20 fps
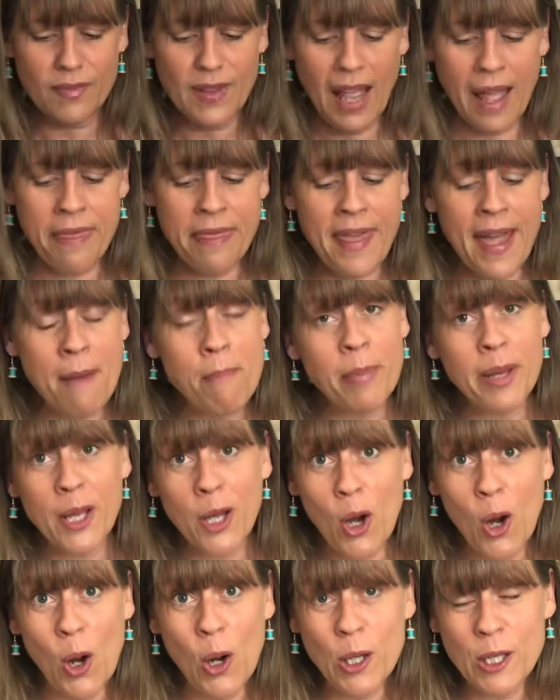And then
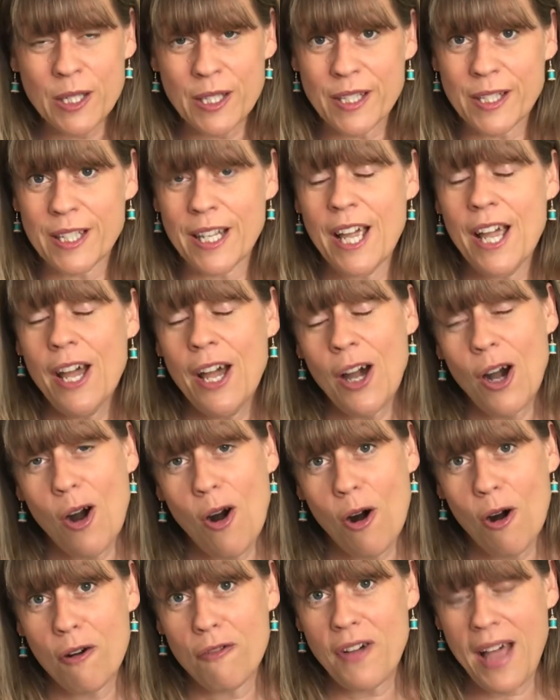because
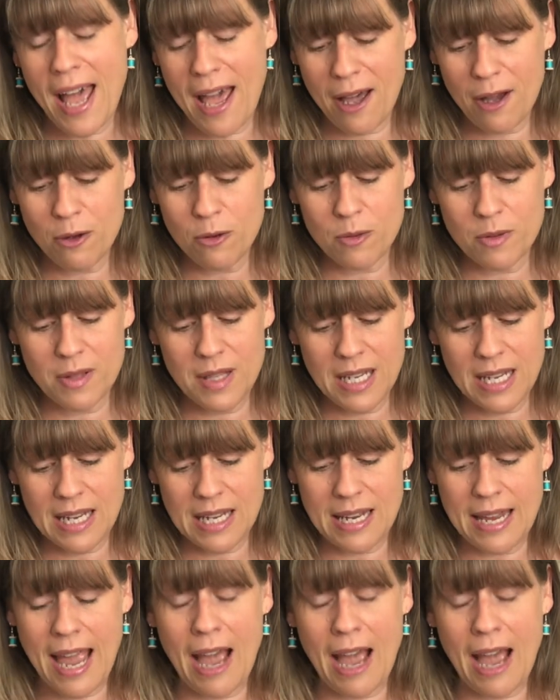of how the